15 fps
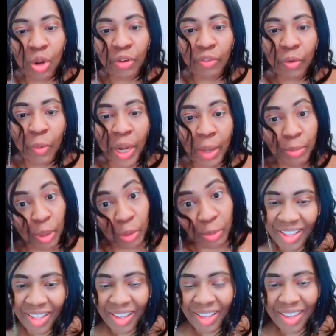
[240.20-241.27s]
for when I put on.
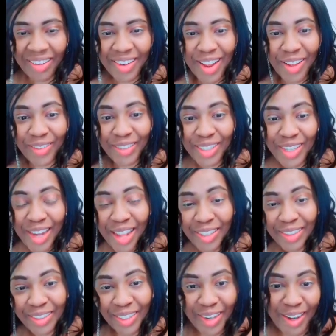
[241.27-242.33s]
Now the
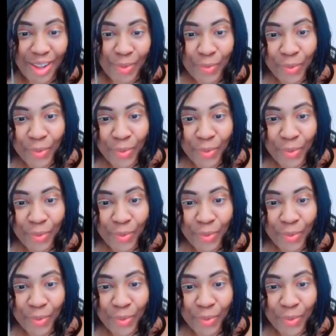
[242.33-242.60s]
next thing I